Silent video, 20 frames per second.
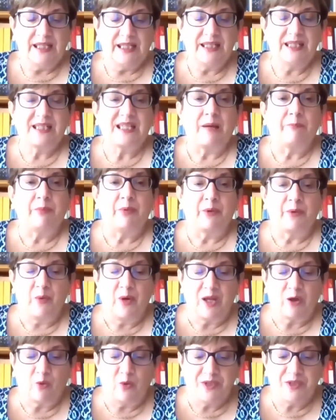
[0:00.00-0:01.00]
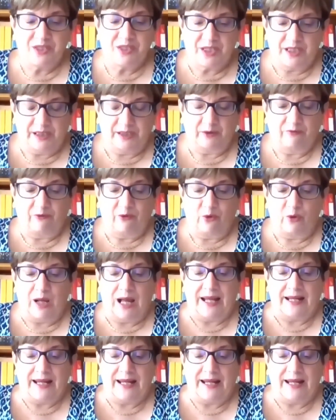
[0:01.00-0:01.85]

is a prerequisite for